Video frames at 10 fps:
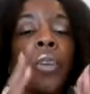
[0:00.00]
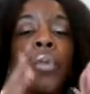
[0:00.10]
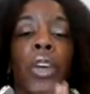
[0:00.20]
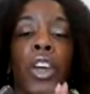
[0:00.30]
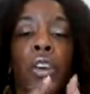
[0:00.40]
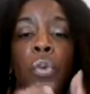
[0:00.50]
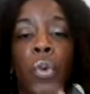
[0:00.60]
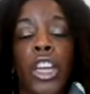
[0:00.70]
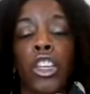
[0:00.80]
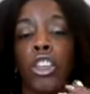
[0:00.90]
Feel free
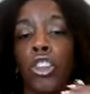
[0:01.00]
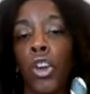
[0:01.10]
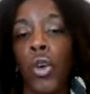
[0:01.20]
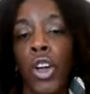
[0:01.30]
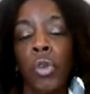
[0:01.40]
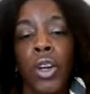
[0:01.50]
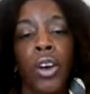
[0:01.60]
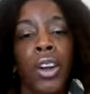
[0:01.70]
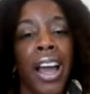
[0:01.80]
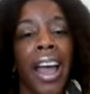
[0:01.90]
to join. We're going
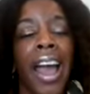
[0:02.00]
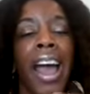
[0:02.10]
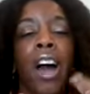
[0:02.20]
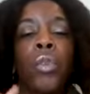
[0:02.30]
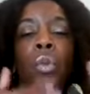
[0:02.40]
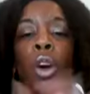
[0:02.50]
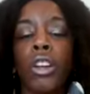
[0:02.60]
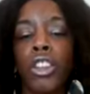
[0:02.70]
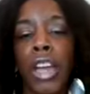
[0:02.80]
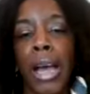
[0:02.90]
to have
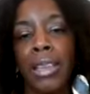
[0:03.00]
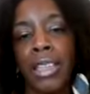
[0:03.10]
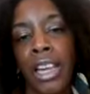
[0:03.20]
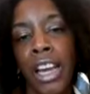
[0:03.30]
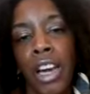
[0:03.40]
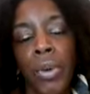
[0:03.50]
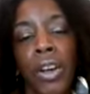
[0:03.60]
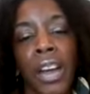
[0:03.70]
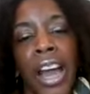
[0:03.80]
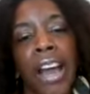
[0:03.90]
workshops there. We're going
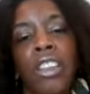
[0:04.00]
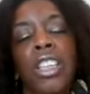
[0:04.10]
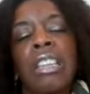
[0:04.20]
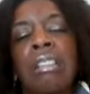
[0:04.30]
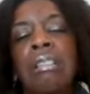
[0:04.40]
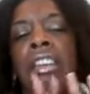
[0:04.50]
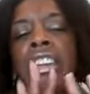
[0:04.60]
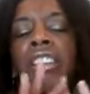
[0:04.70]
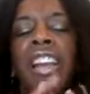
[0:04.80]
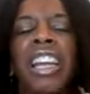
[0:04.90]
to have just a
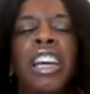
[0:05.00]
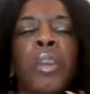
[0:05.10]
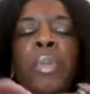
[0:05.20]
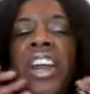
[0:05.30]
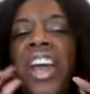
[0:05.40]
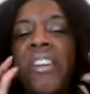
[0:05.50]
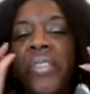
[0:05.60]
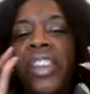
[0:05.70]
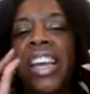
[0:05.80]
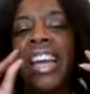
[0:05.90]
little bit of
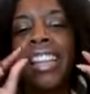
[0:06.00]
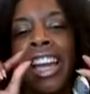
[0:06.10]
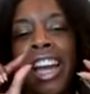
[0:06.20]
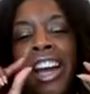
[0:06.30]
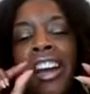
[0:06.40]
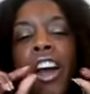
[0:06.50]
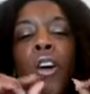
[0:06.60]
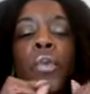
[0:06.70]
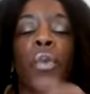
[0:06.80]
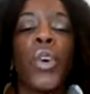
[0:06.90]
everything there
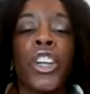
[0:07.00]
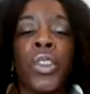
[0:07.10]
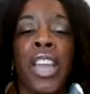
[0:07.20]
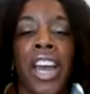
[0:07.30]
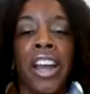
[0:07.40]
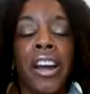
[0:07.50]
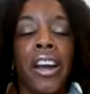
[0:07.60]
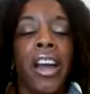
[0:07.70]
for you there.